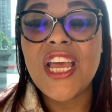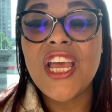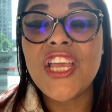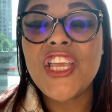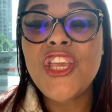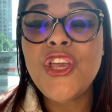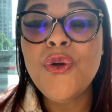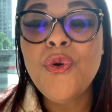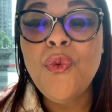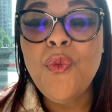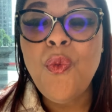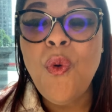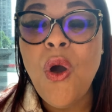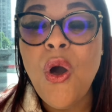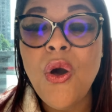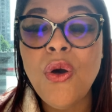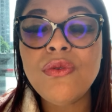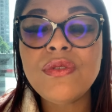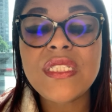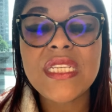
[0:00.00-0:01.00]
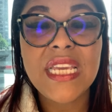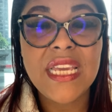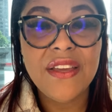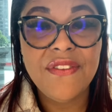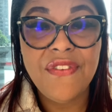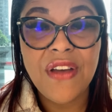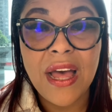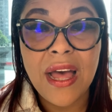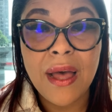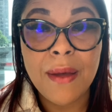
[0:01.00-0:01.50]
You won't
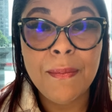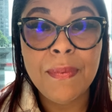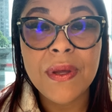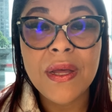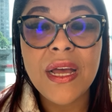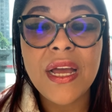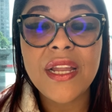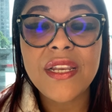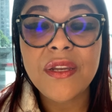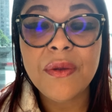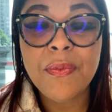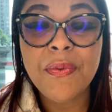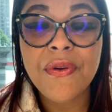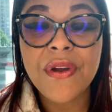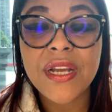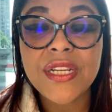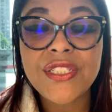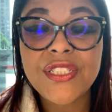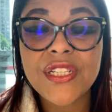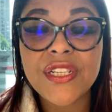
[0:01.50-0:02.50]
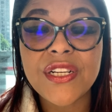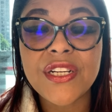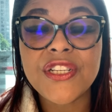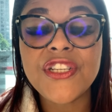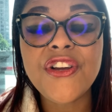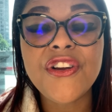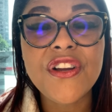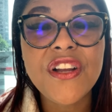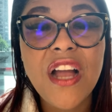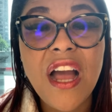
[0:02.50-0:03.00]
give up under pressure.
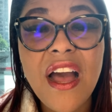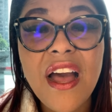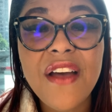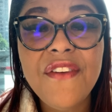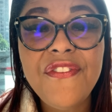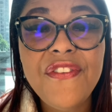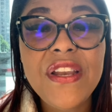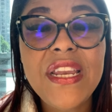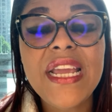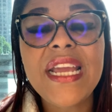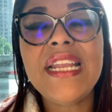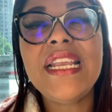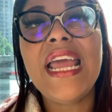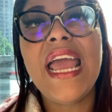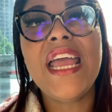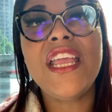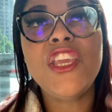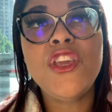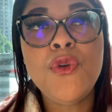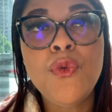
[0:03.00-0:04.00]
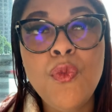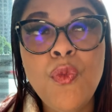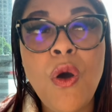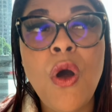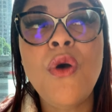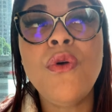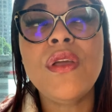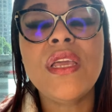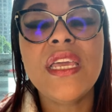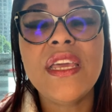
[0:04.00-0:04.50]
You're confident and you
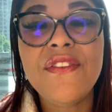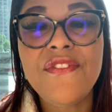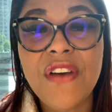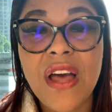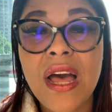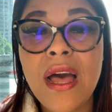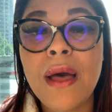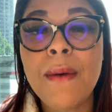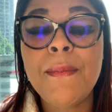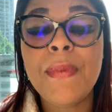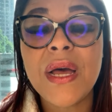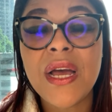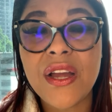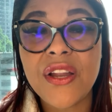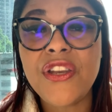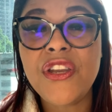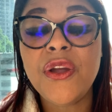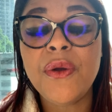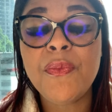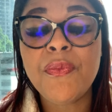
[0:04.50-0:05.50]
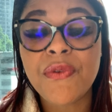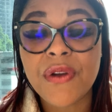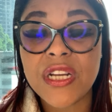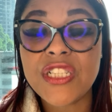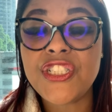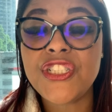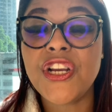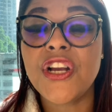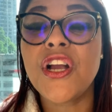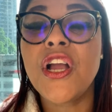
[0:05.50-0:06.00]
won't give up under
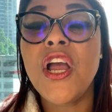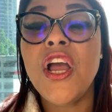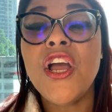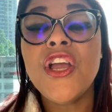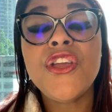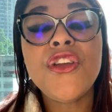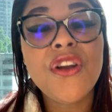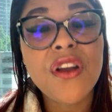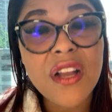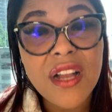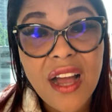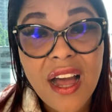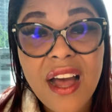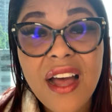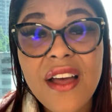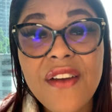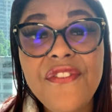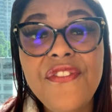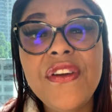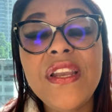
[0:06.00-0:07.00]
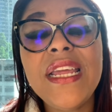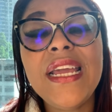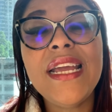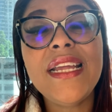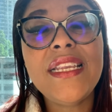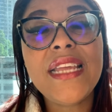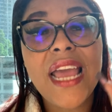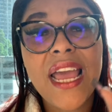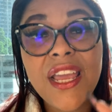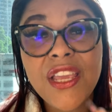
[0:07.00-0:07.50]
pressure. You're
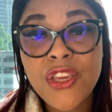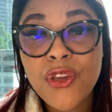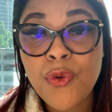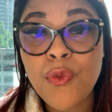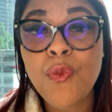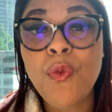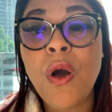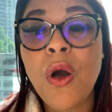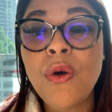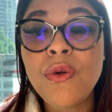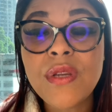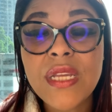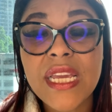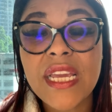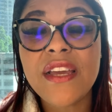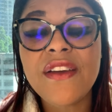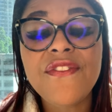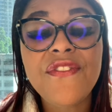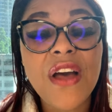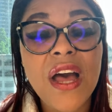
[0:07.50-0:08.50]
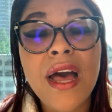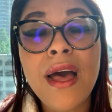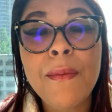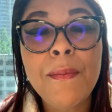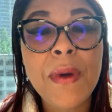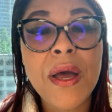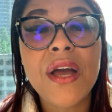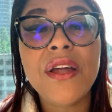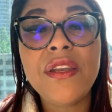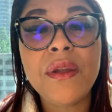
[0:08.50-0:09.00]
confident and you won't give
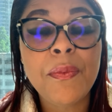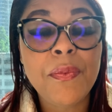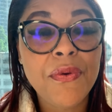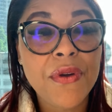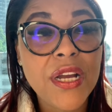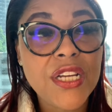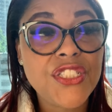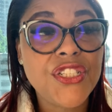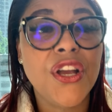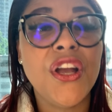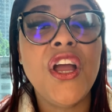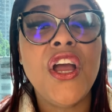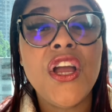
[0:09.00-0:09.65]
up under pressure.